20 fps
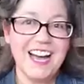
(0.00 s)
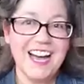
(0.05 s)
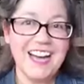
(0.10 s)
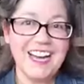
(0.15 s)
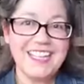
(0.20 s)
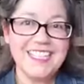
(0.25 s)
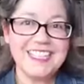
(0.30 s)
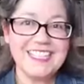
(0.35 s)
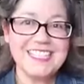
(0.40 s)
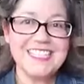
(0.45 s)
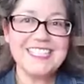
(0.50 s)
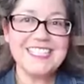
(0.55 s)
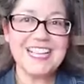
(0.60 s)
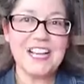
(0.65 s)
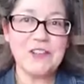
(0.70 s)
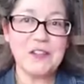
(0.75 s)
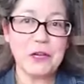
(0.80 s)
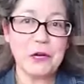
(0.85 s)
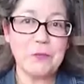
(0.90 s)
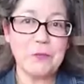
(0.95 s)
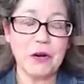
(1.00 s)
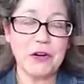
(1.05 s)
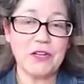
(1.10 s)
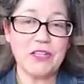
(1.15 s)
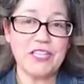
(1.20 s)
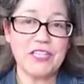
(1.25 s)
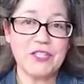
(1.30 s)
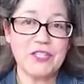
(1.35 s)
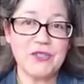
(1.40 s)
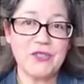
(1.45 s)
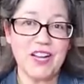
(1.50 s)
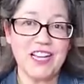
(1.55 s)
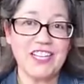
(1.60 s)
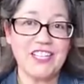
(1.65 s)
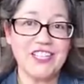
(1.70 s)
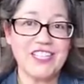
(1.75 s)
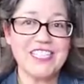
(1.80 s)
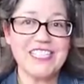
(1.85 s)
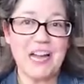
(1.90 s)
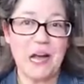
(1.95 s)
this is Healthcare Marketing Strategies.
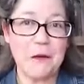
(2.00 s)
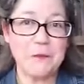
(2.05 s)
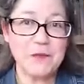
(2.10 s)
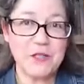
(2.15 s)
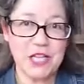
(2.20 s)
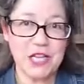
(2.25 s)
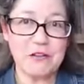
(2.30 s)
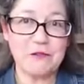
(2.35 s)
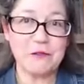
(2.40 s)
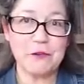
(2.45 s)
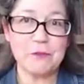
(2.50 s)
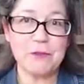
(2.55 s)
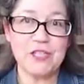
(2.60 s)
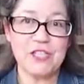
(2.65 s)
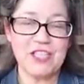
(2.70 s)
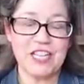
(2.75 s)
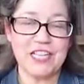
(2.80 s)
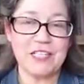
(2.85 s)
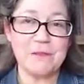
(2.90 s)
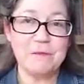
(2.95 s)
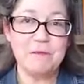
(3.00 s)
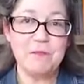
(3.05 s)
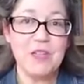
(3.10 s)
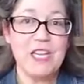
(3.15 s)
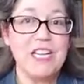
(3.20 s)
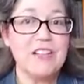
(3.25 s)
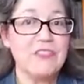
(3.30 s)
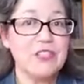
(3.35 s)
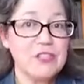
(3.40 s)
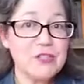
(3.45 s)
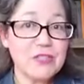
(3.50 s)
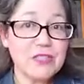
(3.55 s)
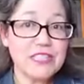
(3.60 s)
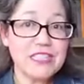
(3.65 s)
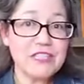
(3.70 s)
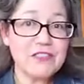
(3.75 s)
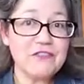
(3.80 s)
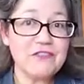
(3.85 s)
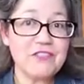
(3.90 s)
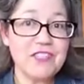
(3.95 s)
I'm Jennifer Michelle. These are little
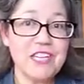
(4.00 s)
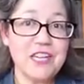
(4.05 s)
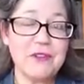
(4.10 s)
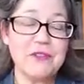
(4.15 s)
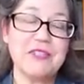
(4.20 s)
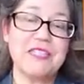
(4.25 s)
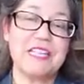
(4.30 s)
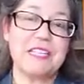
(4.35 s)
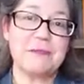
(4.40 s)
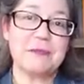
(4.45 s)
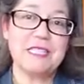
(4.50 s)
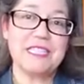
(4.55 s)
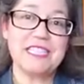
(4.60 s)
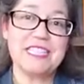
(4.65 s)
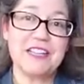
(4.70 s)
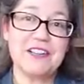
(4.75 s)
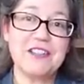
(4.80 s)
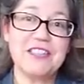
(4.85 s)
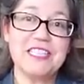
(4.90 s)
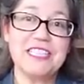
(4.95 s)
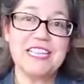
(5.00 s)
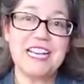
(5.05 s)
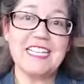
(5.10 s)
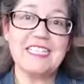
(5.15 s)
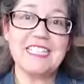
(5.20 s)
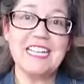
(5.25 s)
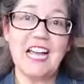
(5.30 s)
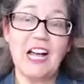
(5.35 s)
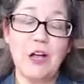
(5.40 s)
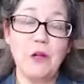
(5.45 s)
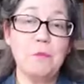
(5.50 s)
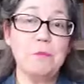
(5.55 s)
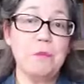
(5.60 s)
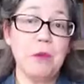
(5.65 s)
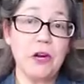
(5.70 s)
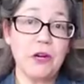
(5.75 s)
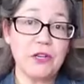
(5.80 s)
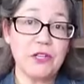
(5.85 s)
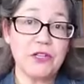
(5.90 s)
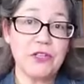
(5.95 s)
video segments that are designed to help
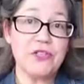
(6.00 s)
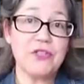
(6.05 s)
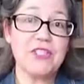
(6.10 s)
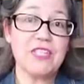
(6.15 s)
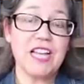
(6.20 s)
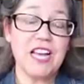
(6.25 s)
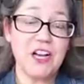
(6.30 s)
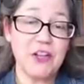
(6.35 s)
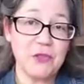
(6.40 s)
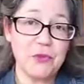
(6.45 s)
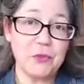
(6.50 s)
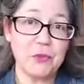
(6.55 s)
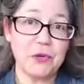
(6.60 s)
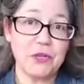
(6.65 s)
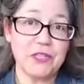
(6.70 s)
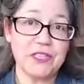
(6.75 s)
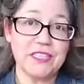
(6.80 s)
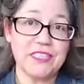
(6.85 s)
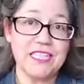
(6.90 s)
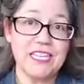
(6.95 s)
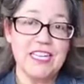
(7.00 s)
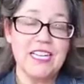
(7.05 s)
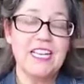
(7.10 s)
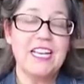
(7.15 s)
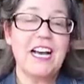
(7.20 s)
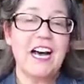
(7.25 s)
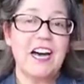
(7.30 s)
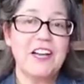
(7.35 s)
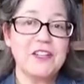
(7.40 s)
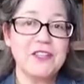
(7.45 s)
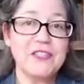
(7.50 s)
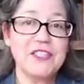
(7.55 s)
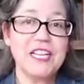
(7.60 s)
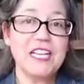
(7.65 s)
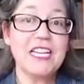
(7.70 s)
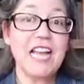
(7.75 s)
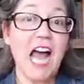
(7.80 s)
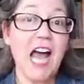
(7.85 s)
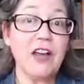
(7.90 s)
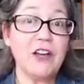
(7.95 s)
marketers in the health world understand
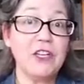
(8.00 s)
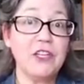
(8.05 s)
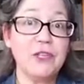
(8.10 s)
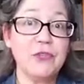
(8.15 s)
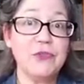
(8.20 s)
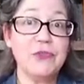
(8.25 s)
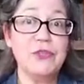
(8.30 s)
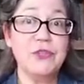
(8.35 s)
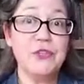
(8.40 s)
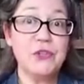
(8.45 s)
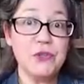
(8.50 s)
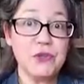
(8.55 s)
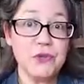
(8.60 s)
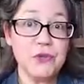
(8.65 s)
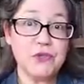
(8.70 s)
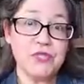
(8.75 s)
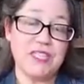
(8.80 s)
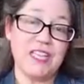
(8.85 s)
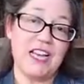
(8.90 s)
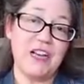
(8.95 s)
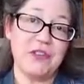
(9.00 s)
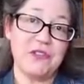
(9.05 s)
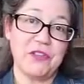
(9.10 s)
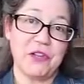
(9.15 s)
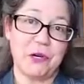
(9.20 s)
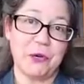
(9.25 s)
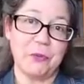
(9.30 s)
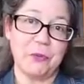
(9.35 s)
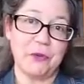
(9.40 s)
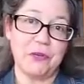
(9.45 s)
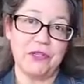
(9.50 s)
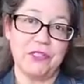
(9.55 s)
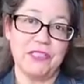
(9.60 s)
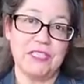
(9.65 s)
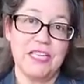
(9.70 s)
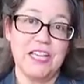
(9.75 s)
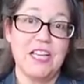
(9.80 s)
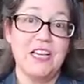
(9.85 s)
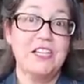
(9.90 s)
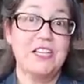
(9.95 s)
how to use news in the healthcare world
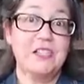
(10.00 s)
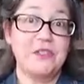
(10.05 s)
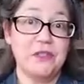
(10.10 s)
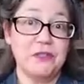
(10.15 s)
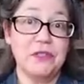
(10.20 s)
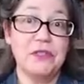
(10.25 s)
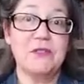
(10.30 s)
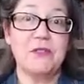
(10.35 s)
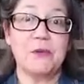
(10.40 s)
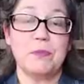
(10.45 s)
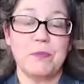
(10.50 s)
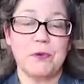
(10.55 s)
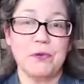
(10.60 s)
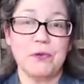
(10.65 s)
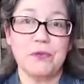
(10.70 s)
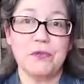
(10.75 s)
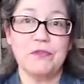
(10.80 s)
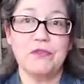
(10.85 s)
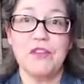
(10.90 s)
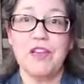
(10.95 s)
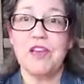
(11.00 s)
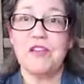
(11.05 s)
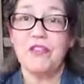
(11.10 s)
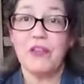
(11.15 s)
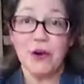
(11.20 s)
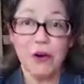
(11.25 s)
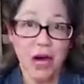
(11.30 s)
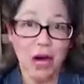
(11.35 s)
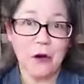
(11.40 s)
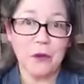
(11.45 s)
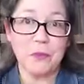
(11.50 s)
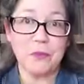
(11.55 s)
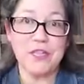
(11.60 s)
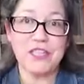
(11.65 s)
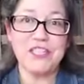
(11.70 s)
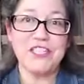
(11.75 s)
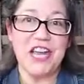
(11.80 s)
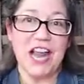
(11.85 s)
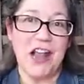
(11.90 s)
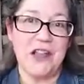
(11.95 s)
to improve their outreach
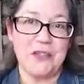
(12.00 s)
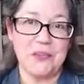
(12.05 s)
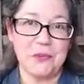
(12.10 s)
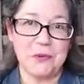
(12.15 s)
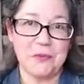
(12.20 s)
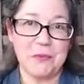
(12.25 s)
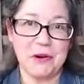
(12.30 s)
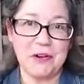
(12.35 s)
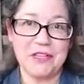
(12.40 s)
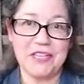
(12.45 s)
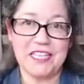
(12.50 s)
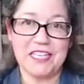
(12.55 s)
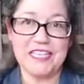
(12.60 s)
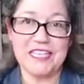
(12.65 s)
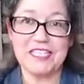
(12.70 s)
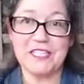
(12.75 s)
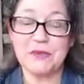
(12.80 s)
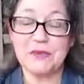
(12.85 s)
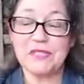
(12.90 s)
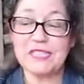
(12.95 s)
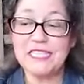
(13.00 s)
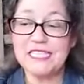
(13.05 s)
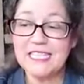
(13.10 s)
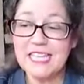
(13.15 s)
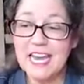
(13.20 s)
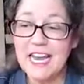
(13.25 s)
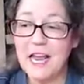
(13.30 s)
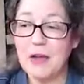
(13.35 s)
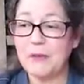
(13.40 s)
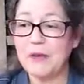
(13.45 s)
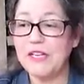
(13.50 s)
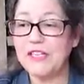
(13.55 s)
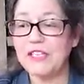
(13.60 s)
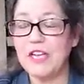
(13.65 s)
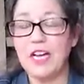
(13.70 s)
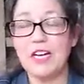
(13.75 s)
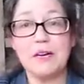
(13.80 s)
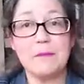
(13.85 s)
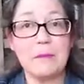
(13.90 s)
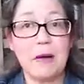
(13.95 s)
and their marketing. So today I want to talk
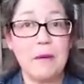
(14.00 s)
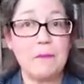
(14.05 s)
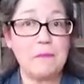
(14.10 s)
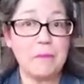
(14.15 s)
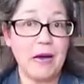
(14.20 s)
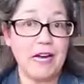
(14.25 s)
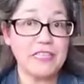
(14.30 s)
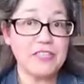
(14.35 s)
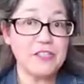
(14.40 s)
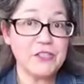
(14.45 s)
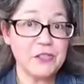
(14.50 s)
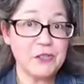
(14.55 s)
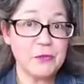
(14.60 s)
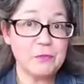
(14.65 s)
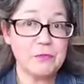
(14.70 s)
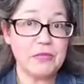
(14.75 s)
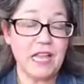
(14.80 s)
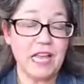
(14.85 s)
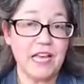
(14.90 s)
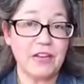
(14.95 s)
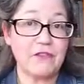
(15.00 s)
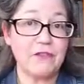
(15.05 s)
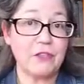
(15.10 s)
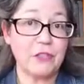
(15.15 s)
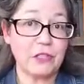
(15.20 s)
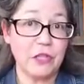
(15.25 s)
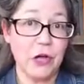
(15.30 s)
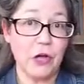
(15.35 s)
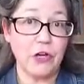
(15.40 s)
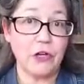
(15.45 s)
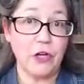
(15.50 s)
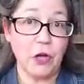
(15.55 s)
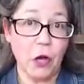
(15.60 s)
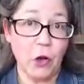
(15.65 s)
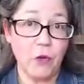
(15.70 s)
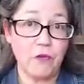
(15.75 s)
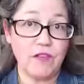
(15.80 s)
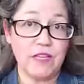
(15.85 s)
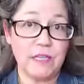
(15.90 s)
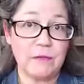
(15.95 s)
about Biden's new plan for long
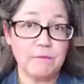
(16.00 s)
COVID.